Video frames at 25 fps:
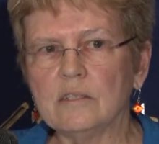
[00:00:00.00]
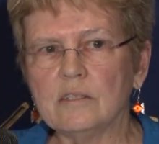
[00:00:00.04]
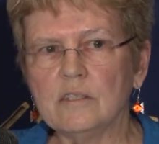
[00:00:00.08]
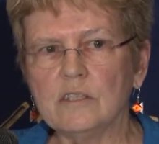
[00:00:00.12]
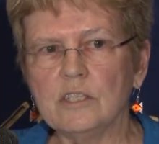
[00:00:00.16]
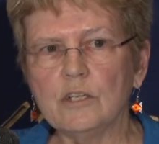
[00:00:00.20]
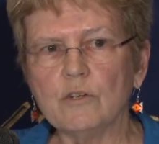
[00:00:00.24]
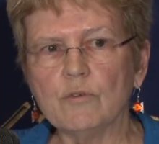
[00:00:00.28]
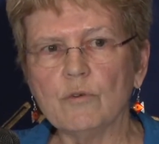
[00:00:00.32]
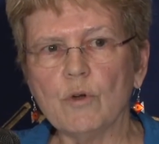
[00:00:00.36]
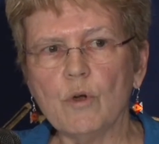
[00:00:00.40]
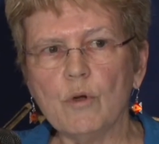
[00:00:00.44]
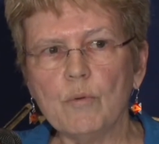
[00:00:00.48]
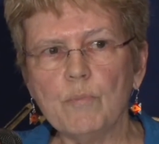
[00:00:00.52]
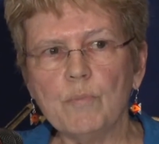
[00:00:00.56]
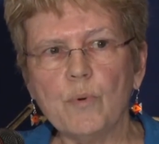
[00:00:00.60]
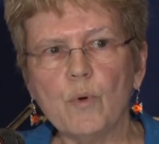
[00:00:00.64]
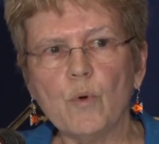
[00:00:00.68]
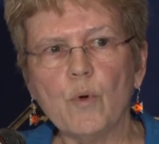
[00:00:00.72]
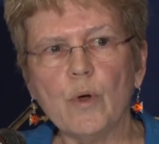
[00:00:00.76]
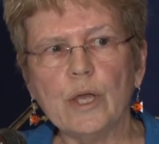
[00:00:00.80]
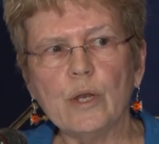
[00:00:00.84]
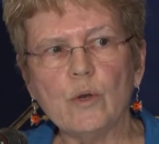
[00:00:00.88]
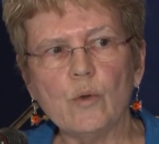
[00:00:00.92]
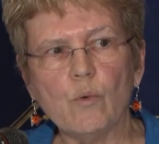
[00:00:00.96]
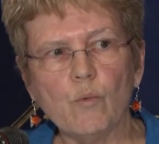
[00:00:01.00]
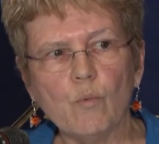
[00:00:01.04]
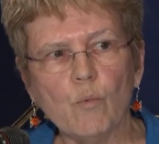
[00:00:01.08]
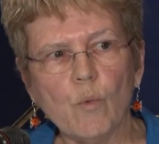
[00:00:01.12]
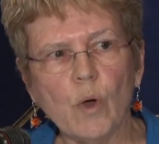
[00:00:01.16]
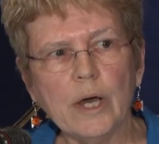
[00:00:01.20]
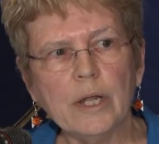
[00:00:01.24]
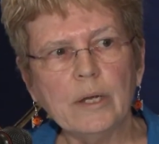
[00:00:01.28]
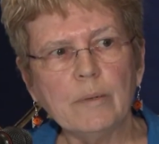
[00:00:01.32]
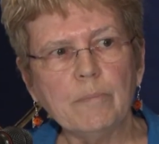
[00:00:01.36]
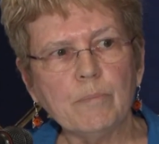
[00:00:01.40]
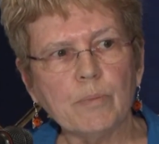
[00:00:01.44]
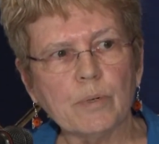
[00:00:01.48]

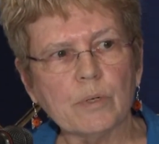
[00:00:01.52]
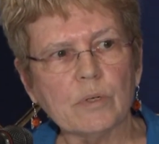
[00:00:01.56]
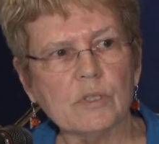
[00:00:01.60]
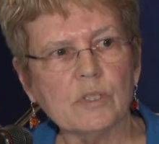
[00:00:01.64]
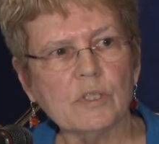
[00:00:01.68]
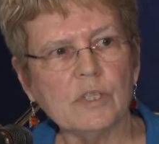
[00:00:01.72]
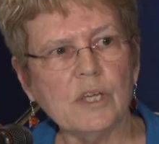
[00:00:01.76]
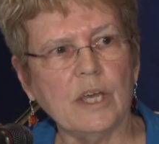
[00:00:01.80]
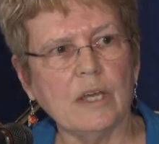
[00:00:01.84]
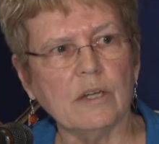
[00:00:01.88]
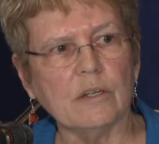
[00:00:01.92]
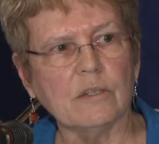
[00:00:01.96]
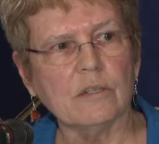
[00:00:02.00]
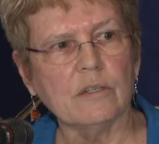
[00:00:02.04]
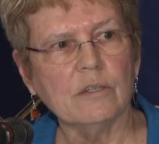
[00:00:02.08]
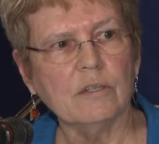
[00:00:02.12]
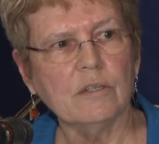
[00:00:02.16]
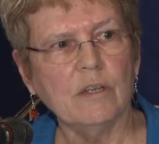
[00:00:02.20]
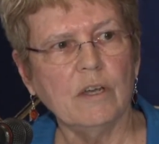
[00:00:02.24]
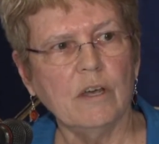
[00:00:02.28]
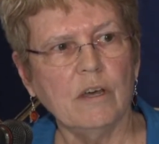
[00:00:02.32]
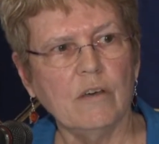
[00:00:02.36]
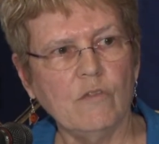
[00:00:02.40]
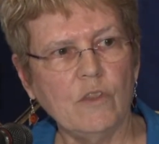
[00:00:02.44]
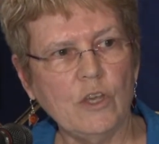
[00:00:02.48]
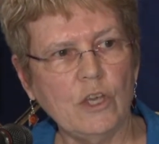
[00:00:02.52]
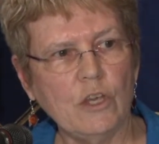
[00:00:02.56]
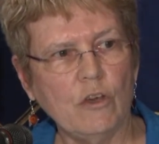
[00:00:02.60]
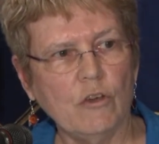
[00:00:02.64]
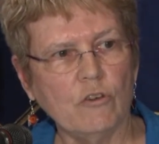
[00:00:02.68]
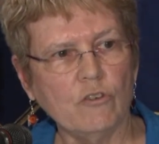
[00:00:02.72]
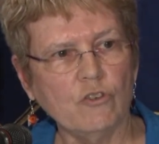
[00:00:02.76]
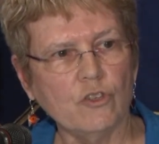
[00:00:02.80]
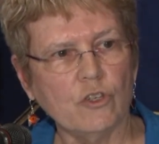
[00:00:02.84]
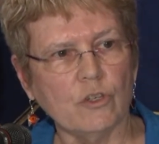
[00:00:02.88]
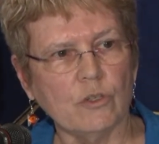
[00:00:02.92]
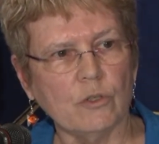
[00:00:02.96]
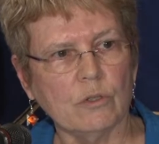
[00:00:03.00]
0.1% of the
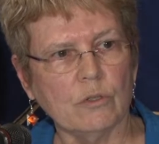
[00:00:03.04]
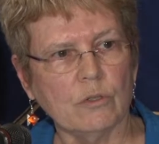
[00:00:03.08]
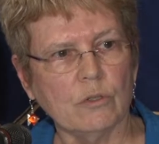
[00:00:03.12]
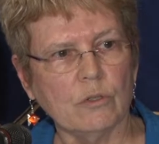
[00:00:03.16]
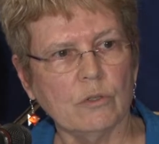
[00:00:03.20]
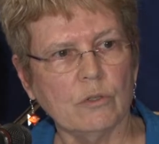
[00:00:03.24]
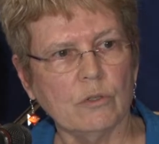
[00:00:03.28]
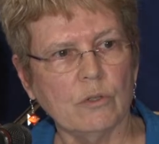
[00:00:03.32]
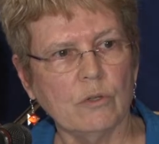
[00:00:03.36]
ocean